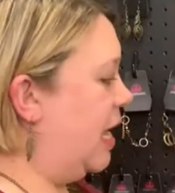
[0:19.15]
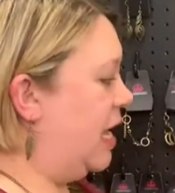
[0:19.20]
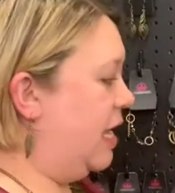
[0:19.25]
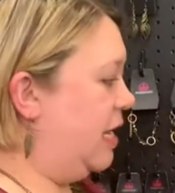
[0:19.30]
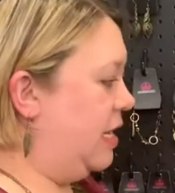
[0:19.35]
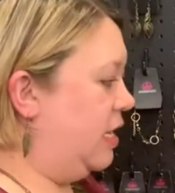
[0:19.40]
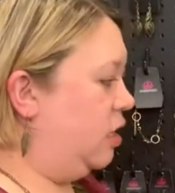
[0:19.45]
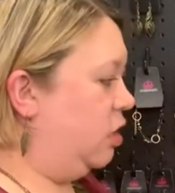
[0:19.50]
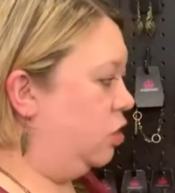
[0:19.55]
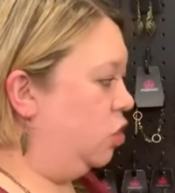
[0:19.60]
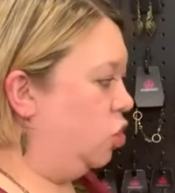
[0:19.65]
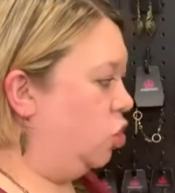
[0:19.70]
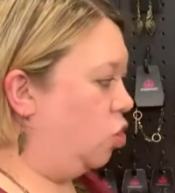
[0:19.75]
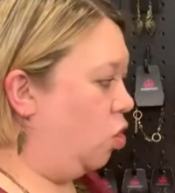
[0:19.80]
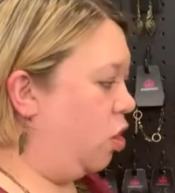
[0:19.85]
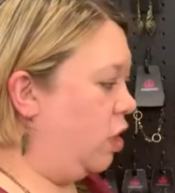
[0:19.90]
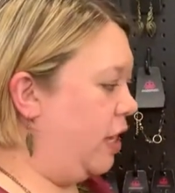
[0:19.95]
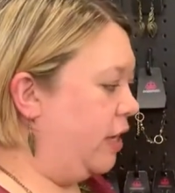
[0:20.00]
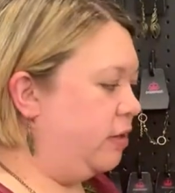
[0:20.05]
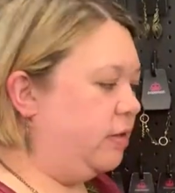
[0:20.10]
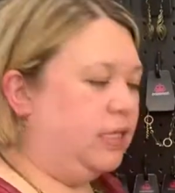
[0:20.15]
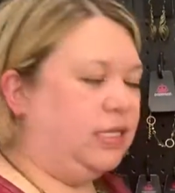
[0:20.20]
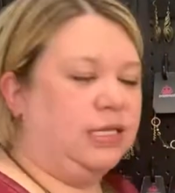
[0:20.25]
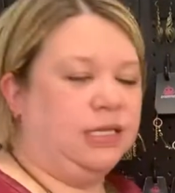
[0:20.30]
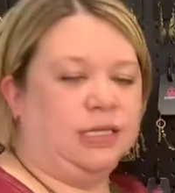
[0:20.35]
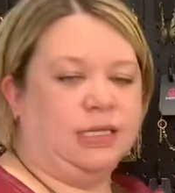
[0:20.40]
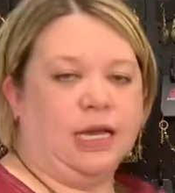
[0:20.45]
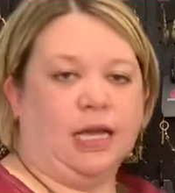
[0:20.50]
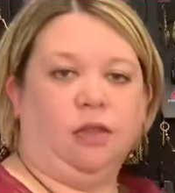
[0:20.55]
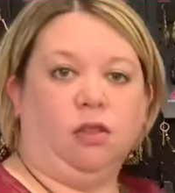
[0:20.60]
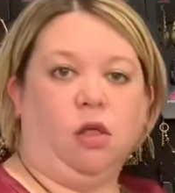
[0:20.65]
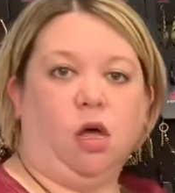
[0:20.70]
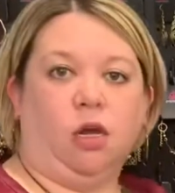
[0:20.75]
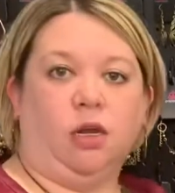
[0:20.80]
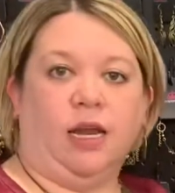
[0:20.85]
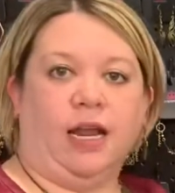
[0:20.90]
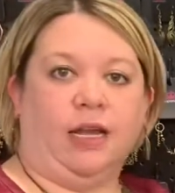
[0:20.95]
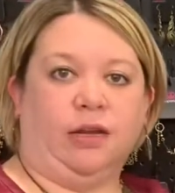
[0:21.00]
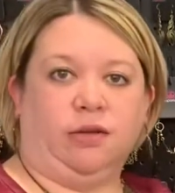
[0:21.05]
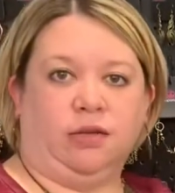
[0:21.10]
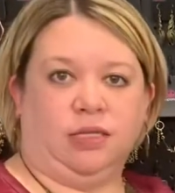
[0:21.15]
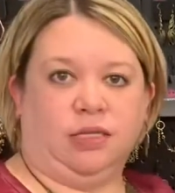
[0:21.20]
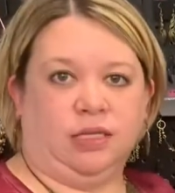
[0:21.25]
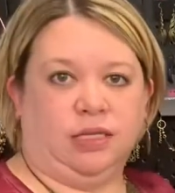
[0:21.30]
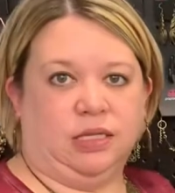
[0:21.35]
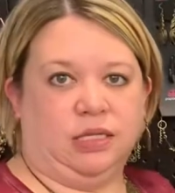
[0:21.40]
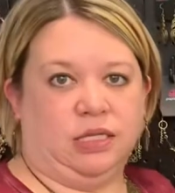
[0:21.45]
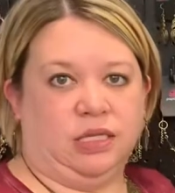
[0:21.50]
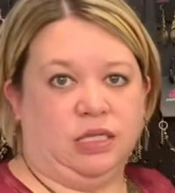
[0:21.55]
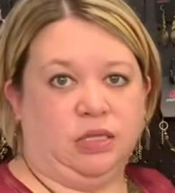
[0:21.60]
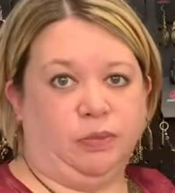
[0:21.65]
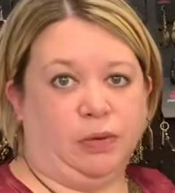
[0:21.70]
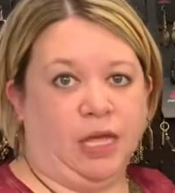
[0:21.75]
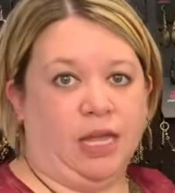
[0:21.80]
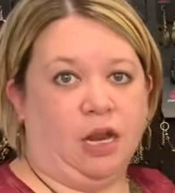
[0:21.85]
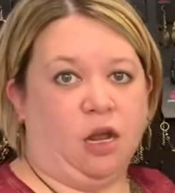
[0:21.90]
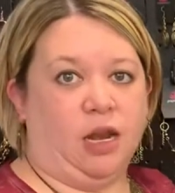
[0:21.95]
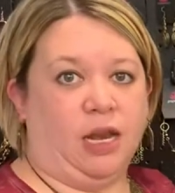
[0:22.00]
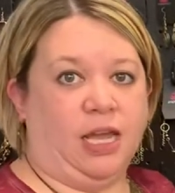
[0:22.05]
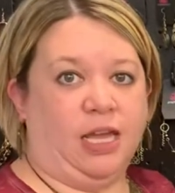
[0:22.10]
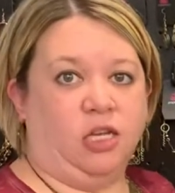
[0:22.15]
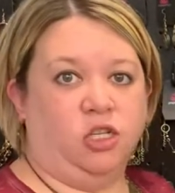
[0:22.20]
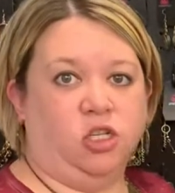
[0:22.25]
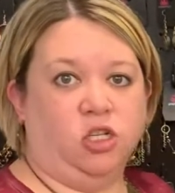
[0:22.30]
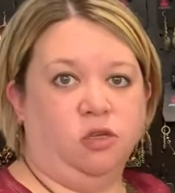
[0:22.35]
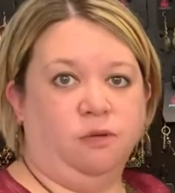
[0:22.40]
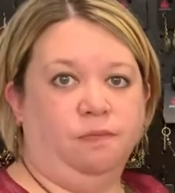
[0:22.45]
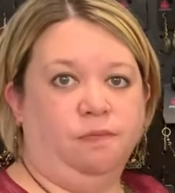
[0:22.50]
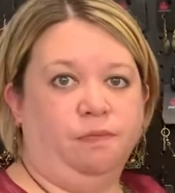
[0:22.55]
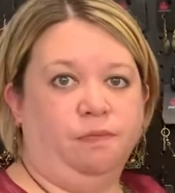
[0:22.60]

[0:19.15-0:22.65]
and short necklaces and long necklaces displayed on each.